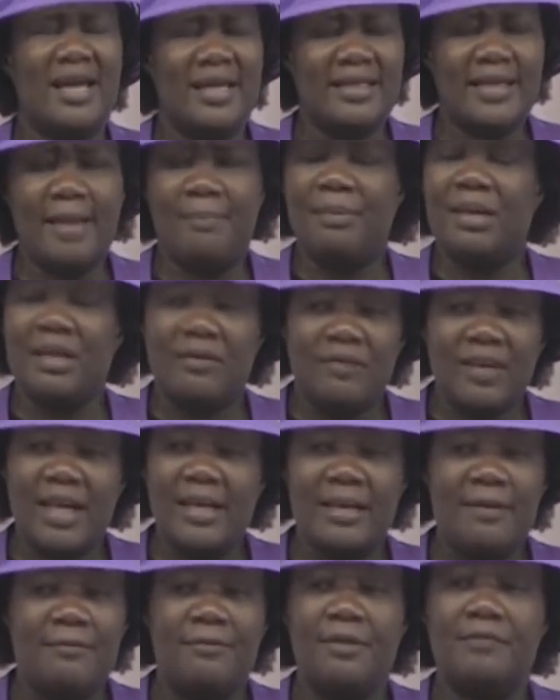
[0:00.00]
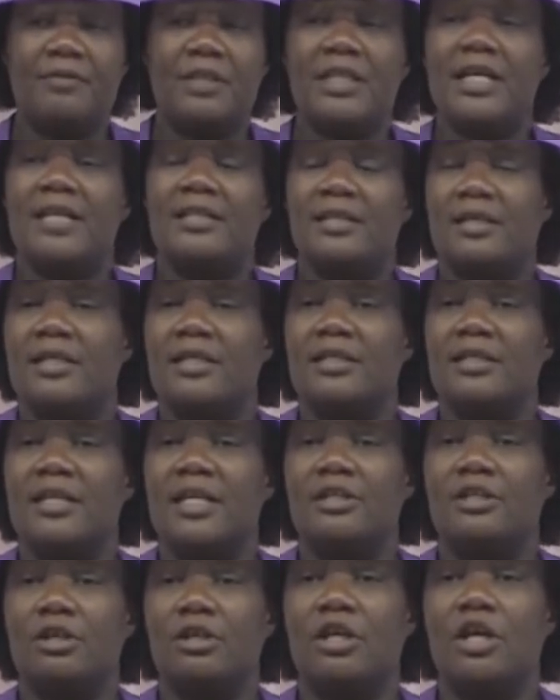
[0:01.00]
and they are believing that in 50 years in this
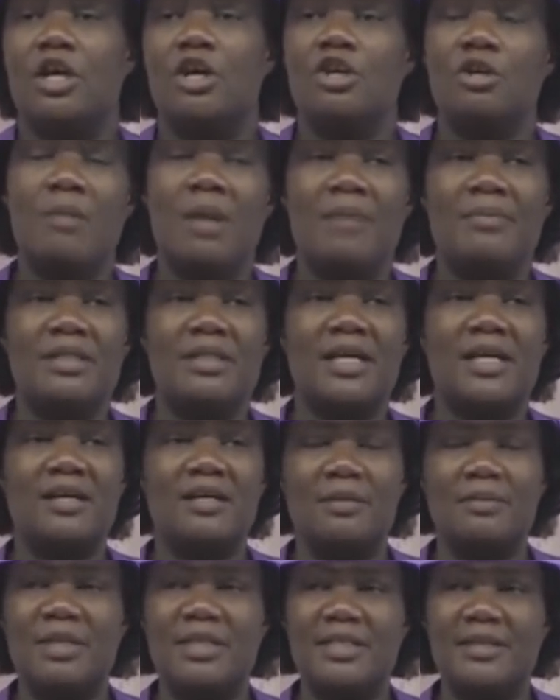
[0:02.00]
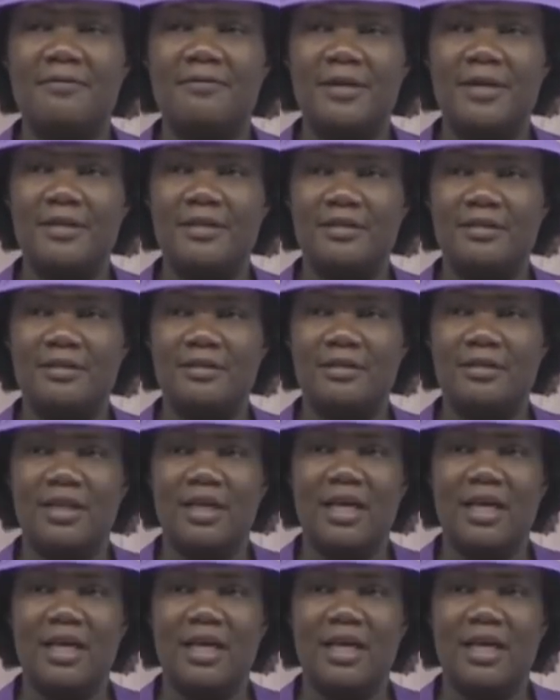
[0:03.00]
nation, human beings are going to be different.